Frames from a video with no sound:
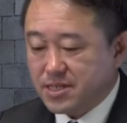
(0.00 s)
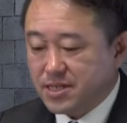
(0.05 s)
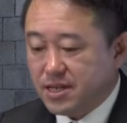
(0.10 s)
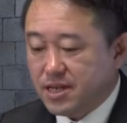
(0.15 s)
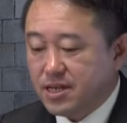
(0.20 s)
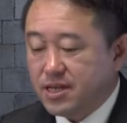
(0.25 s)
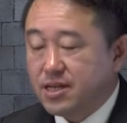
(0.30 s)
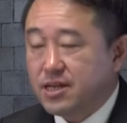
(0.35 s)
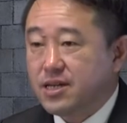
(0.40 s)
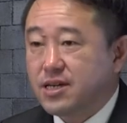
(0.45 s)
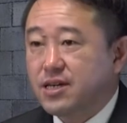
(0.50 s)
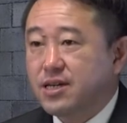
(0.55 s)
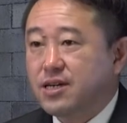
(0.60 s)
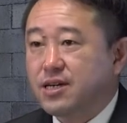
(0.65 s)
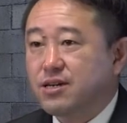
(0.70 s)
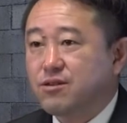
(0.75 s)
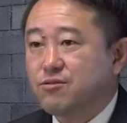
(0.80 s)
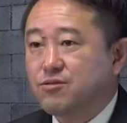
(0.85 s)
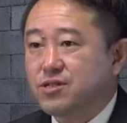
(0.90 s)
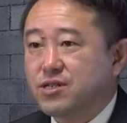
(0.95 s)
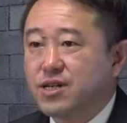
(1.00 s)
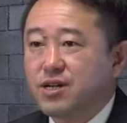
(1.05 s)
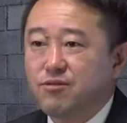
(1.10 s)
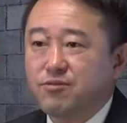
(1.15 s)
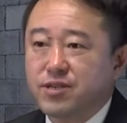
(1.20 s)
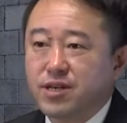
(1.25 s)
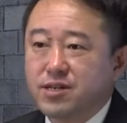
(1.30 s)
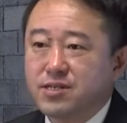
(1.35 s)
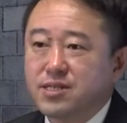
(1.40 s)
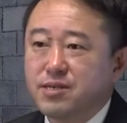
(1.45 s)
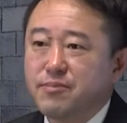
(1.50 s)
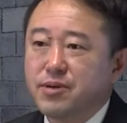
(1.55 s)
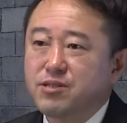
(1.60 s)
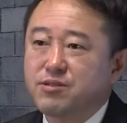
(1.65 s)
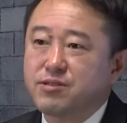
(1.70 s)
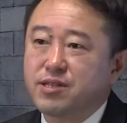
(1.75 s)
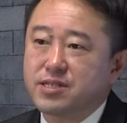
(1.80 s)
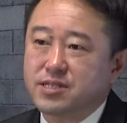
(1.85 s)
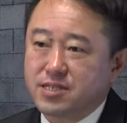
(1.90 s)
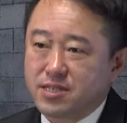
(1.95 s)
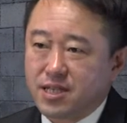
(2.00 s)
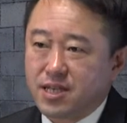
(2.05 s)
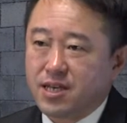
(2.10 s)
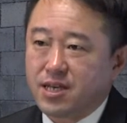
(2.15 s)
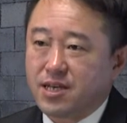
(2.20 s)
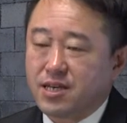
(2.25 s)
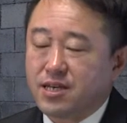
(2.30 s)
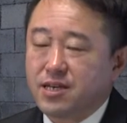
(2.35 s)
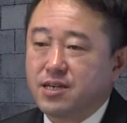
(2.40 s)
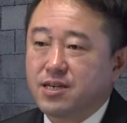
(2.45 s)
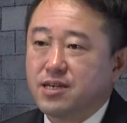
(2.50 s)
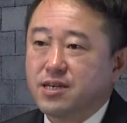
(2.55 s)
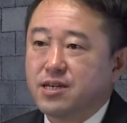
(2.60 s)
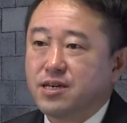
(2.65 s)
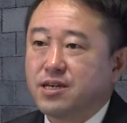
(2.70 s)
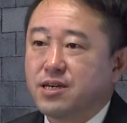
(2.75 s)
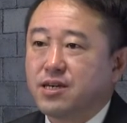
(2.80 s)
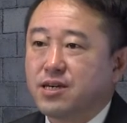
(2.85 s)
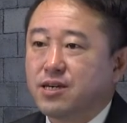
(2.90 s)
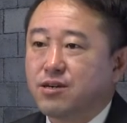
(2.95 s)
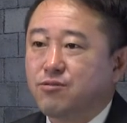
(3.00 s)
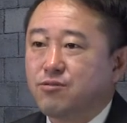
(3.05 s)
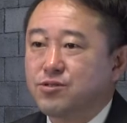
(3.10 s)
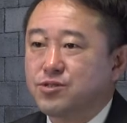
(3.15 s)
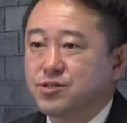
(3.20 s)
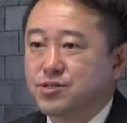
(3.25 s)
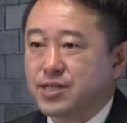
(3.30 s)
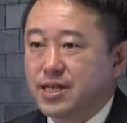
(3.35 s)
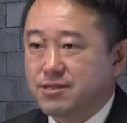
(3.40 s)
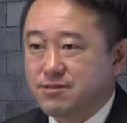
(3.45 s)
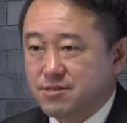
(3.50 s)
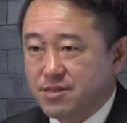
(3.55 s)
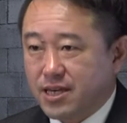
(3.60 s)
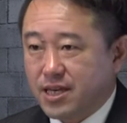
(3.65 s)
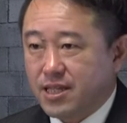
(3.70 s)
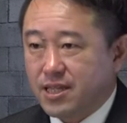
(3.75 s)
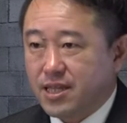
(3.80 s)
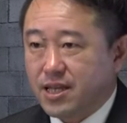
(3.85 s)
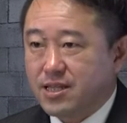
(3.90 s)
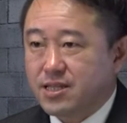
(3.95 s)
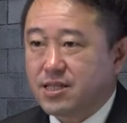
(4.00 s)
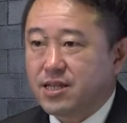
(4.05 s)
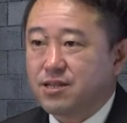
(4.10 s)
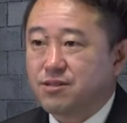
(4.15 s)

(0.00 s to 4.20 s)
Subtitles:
of information and communications service business.